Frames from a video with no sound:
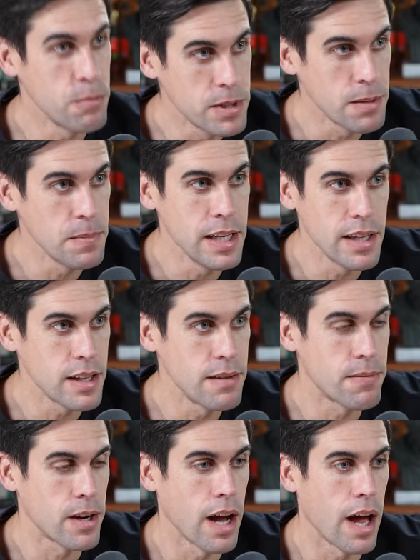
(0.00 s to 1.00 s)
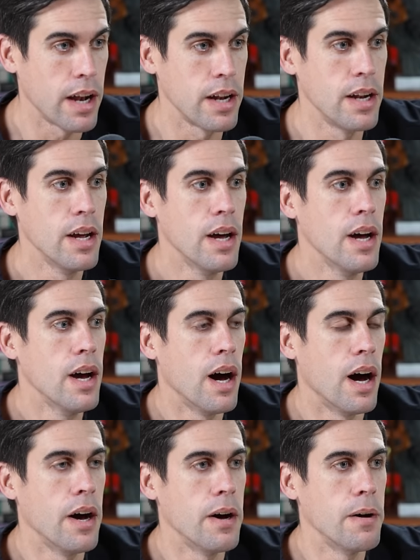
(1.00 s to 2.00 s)
was immediately forgotten. Yeah.
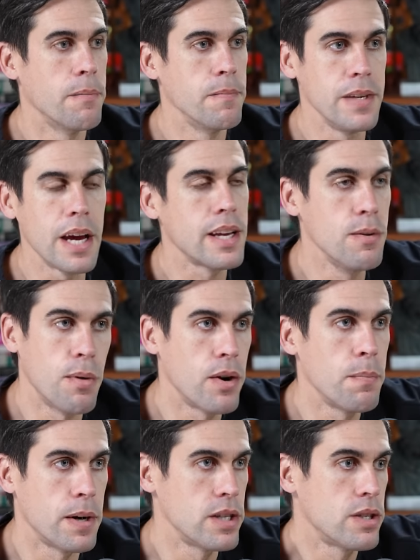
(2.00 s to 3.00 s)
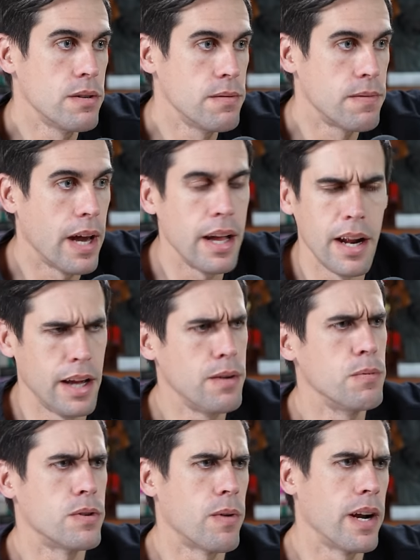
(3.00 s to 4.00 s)
Um. Yeah. He wrote a bunch of and, and he
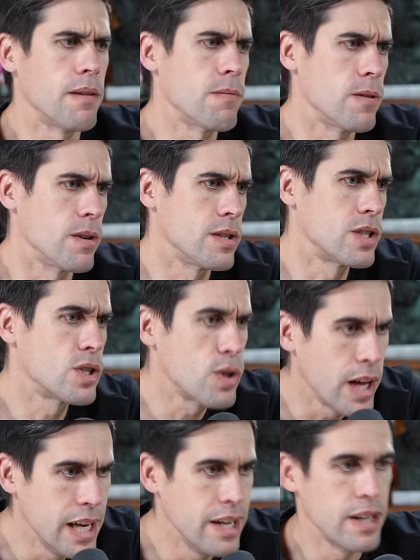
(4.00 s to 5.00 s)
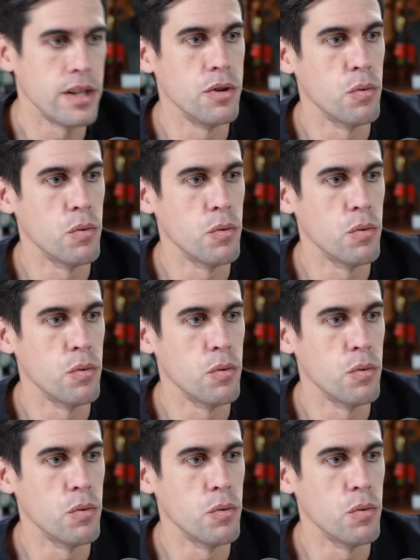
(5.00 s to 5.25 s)
was writing for Slate and the New